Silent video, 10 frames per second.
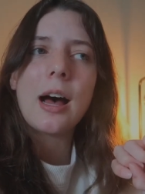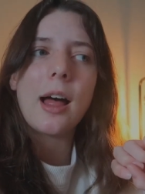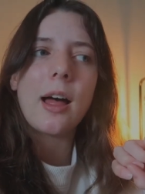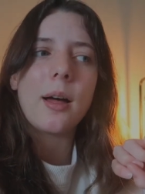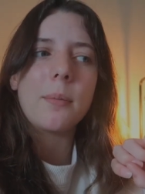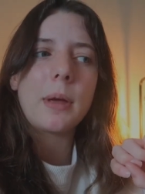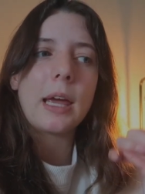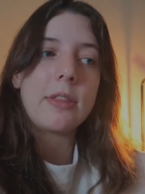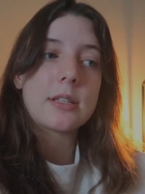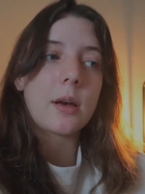um,
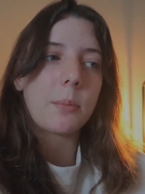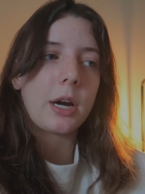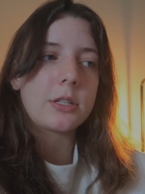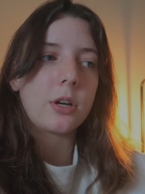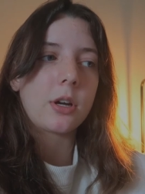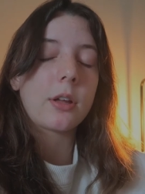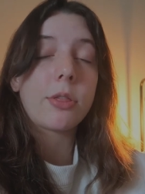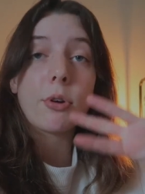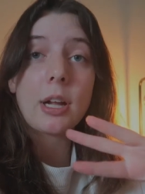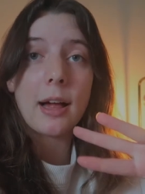in the summer i took
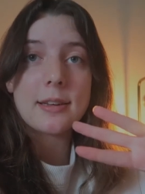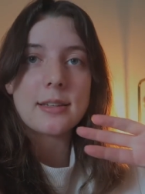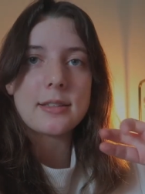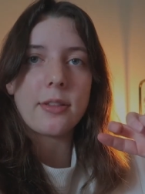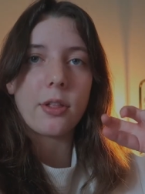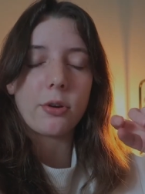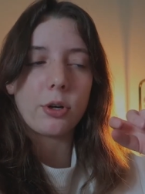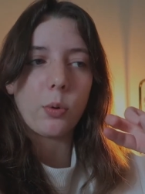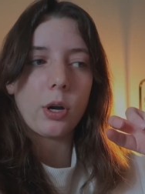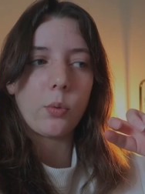three classes and the
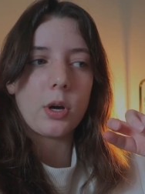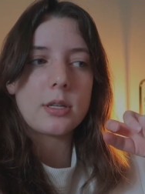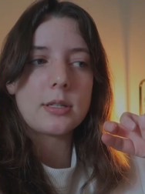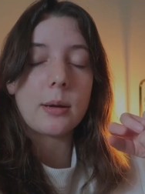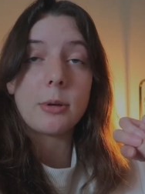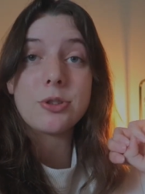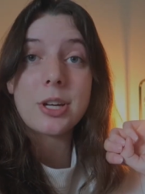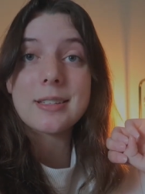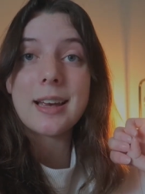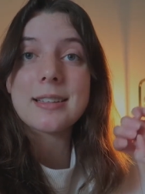third one was
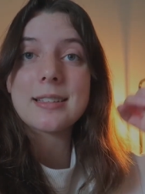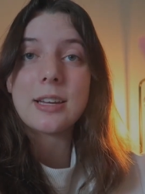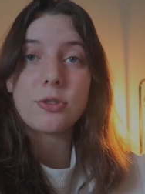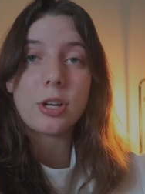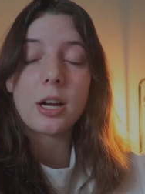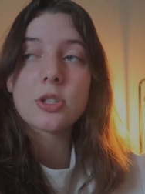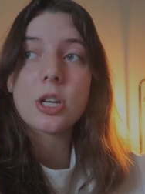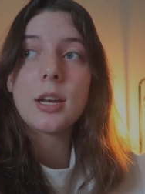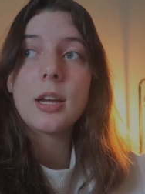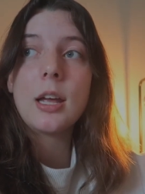wgss
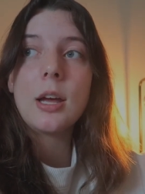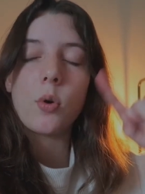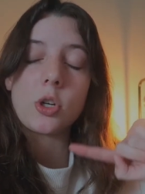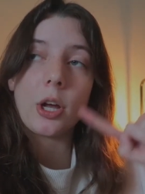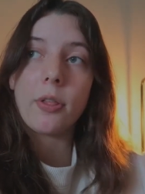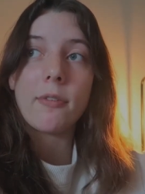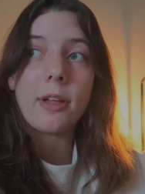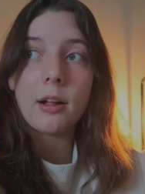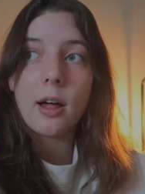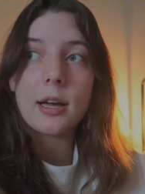introduction which i love
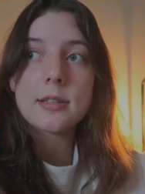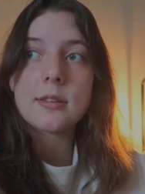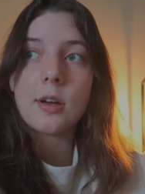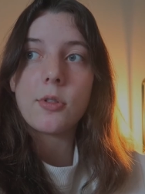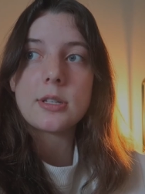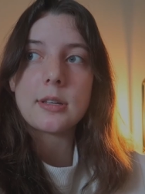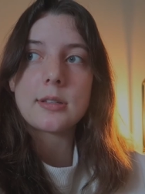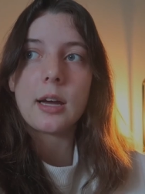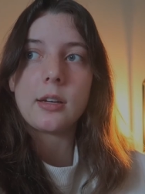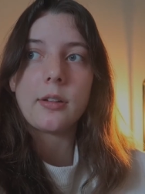that class so this
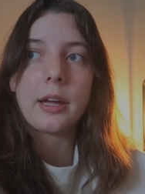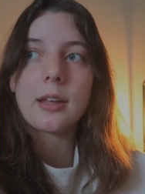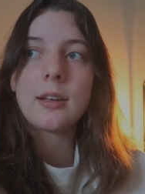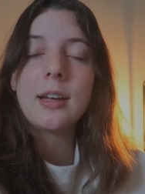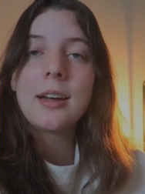is kind of like